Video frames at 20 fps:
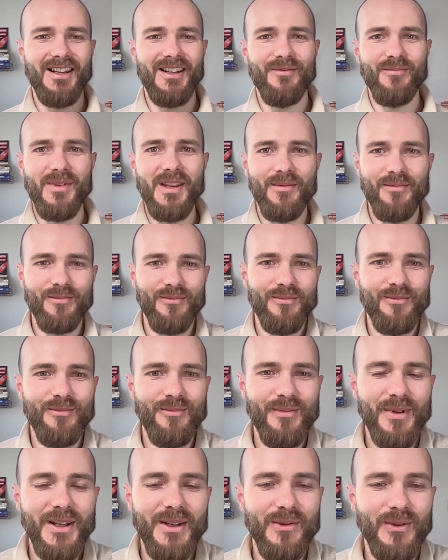yeah,
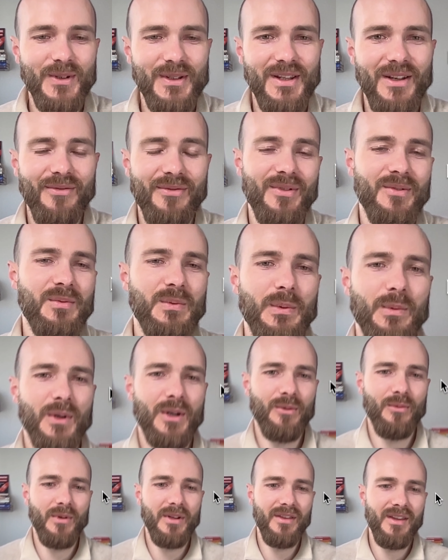pretty cool stuff if you
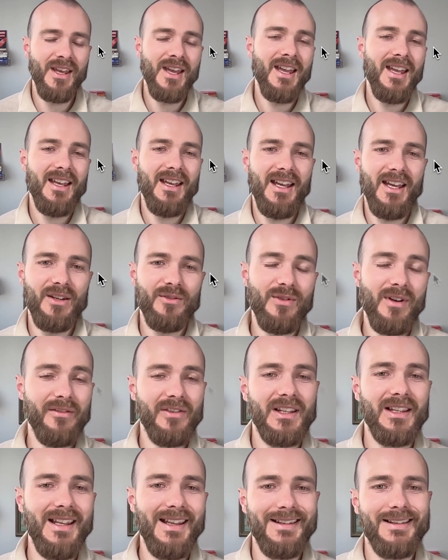work with
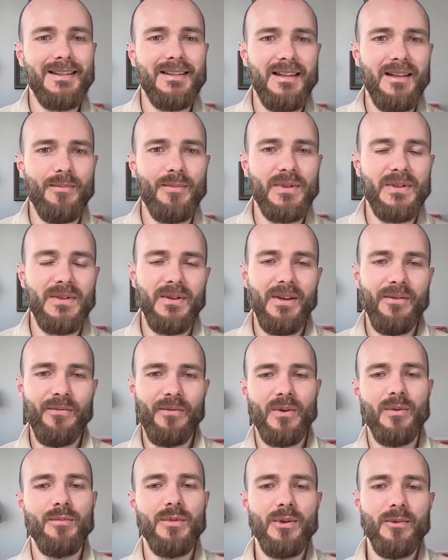driving next steps
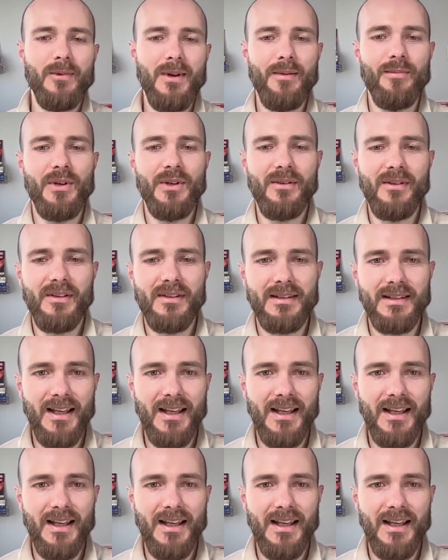from your webinars.